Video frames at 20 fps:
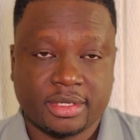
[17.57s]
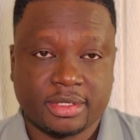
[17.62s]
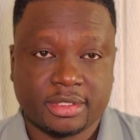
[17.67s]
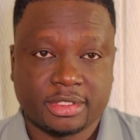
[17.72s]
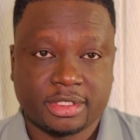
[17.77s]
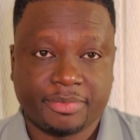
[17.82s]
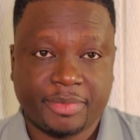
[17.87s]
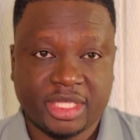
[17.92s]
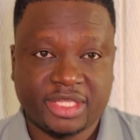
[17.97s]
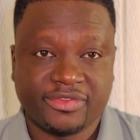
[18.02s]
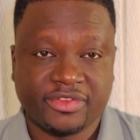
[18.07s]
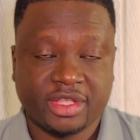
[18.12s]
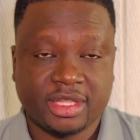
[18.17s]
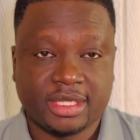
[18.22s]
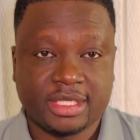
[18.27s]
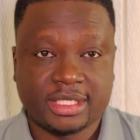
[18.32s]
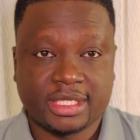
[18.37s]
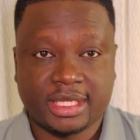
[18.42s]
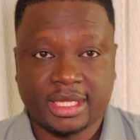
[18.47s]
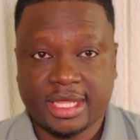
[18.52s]

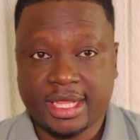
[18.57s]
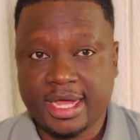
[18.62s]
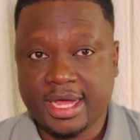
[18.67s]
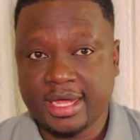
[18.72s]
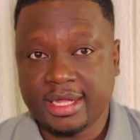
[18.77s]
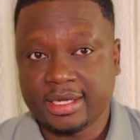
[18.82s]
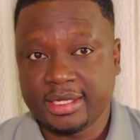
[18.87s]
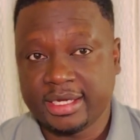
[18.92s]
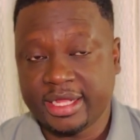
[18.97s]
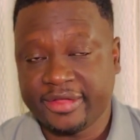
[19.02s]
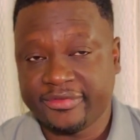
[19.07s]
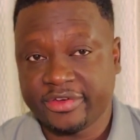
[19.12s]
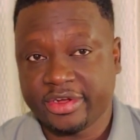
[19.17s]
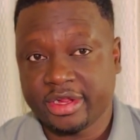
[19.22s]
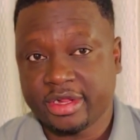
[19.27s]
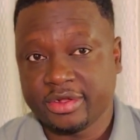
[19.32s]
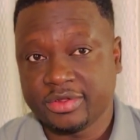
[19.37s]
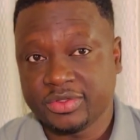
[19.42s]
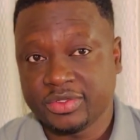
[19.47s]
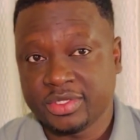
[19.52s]
specifically Senegal and Ivory
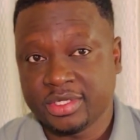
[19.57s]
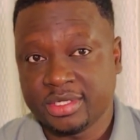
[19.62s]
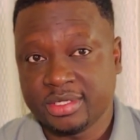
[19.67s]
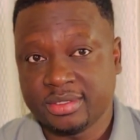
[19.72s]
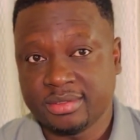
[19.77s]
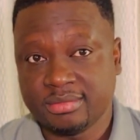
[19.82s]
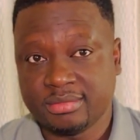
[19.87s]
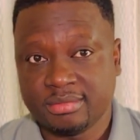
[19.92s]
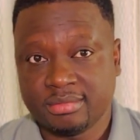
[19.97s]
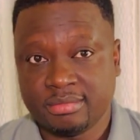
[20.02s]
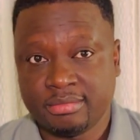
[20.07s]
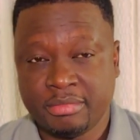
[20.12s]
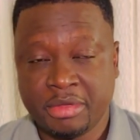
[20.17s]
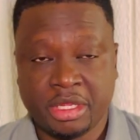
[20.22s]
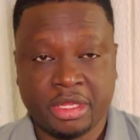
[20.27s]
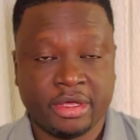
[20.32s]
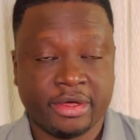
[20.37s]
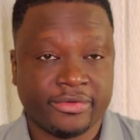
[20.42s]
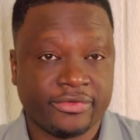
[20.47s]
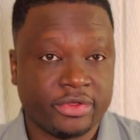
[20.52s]
Coast and
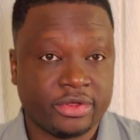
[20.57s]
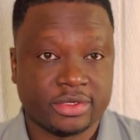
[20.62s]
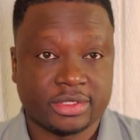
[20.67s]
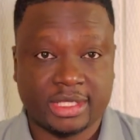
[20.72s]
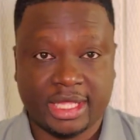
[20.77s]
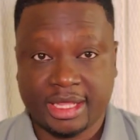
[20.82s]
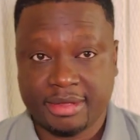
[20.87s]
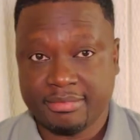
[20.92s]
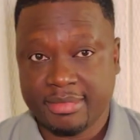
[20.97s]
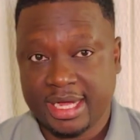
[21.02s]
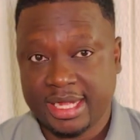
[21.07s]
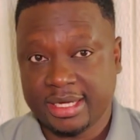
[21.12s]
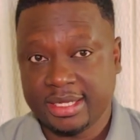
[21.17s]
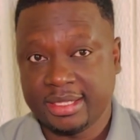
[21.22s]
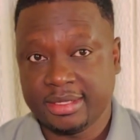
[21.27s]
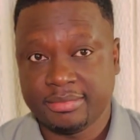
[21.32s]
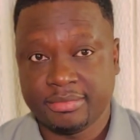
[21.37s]
many of those like Mali,